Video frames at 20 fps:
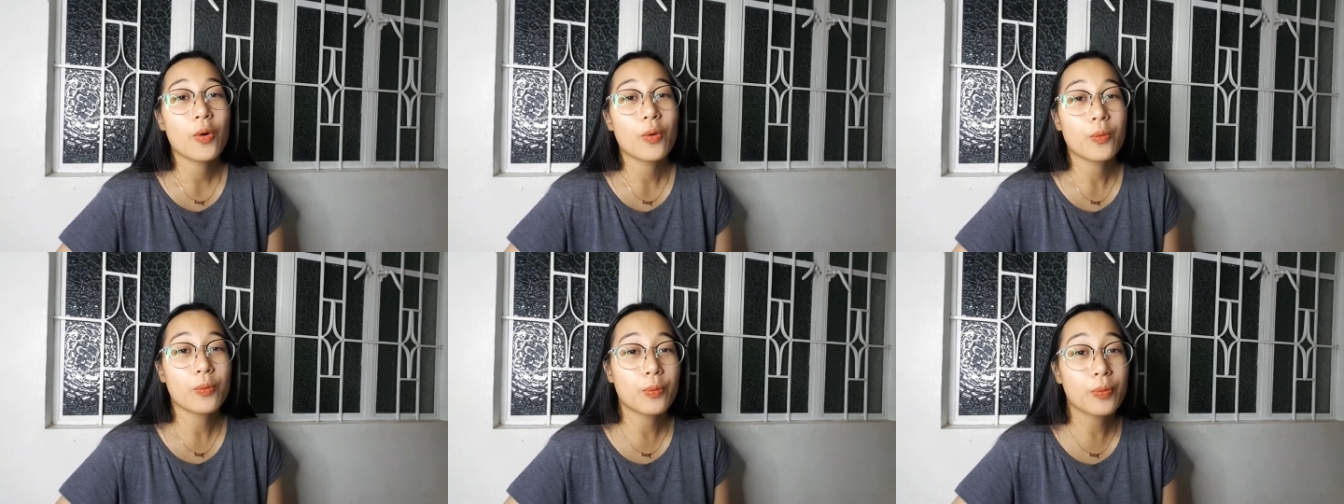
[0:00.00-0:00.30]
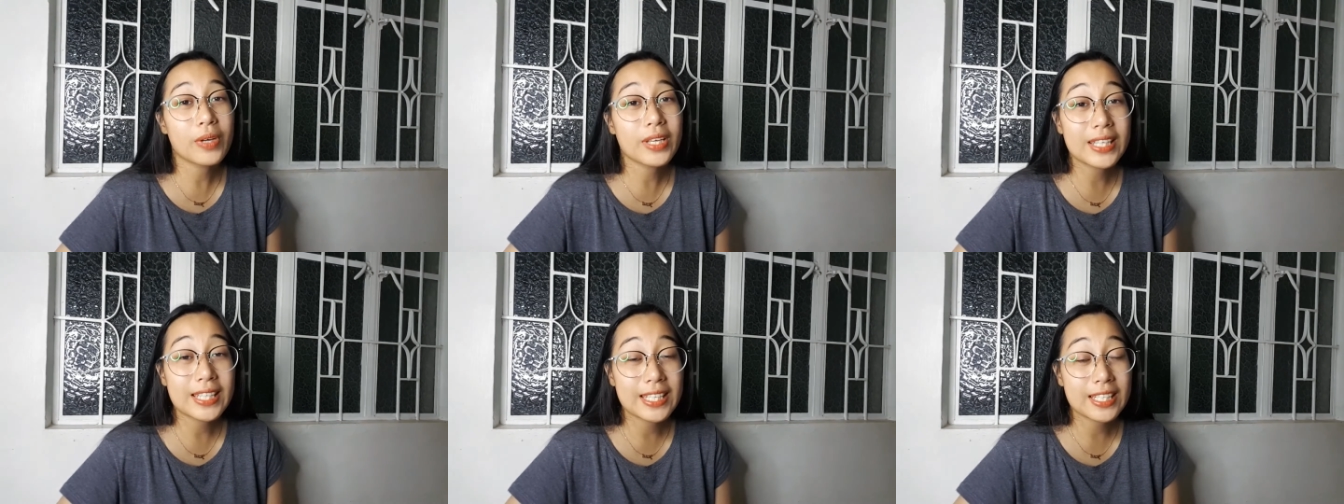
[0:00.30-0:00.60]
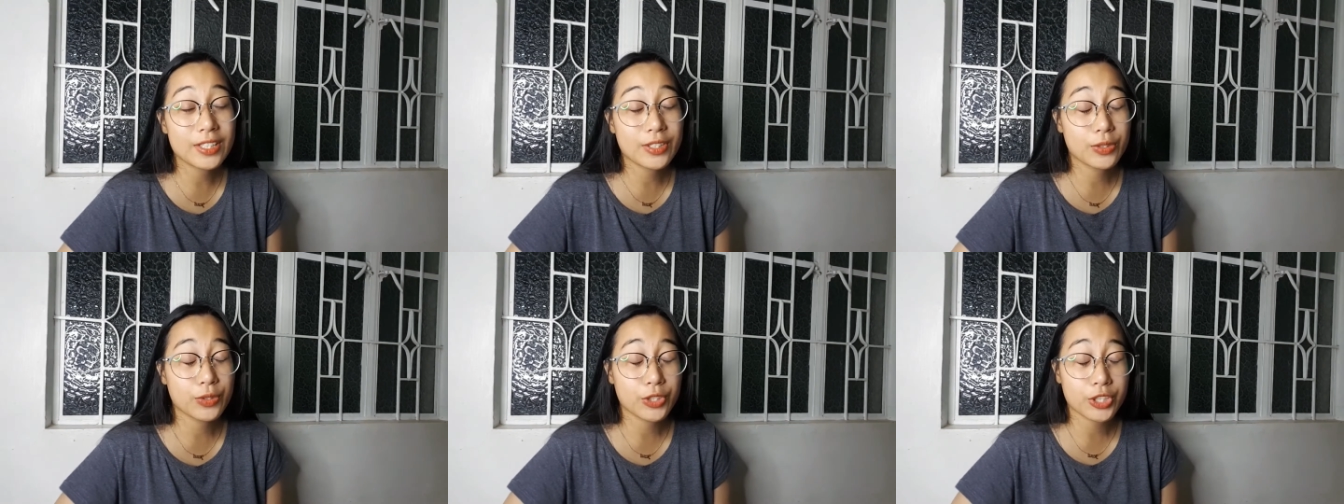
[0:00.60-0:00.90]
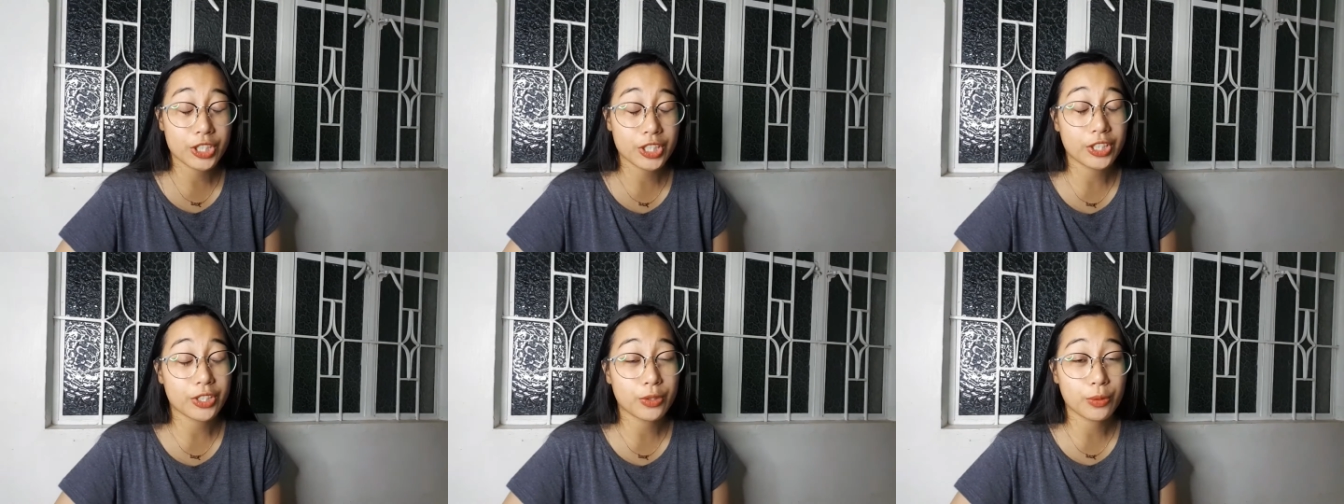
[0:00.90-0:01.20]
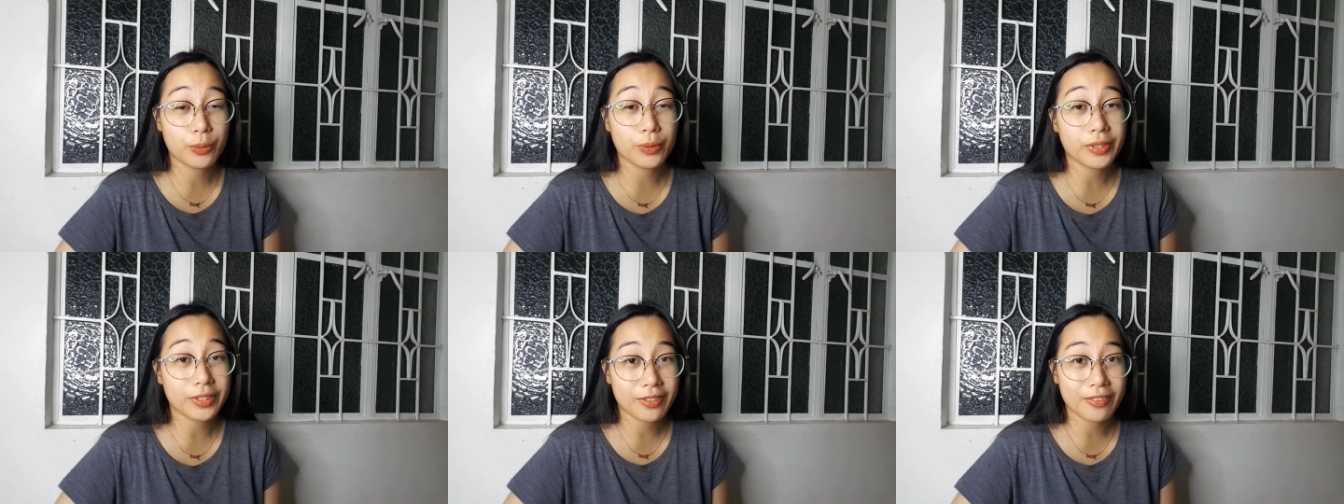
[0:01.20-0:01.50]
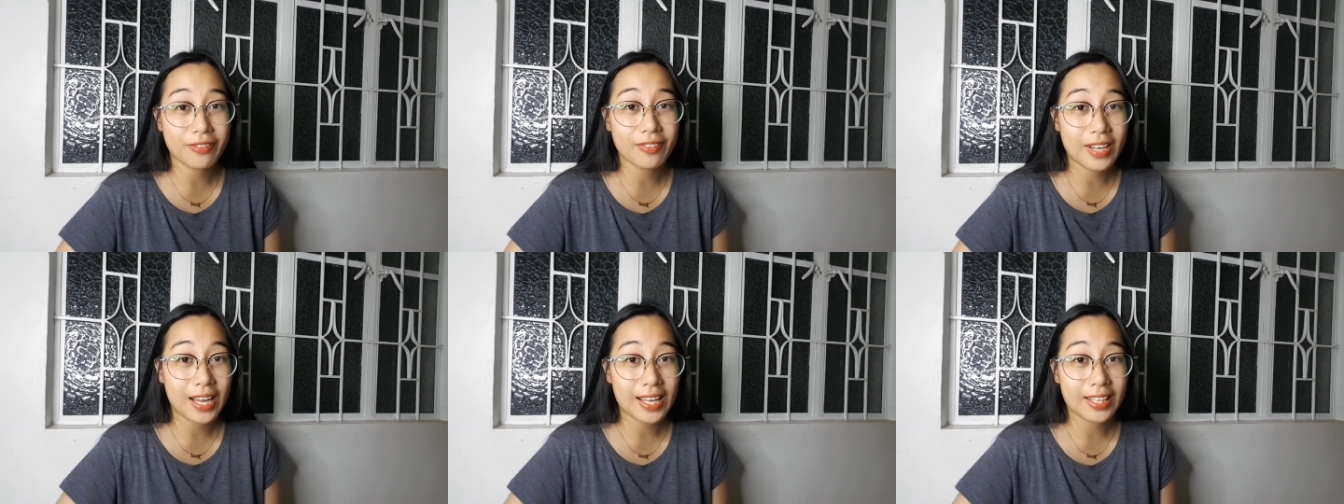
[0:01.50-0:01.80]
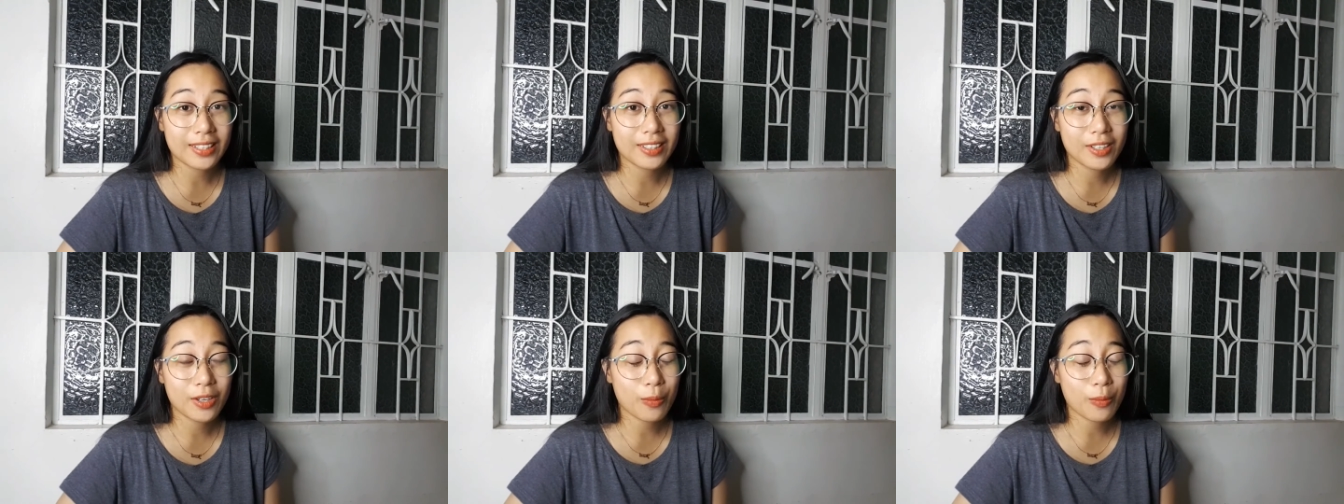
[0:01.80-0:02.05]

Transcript: We need to share the Word of God.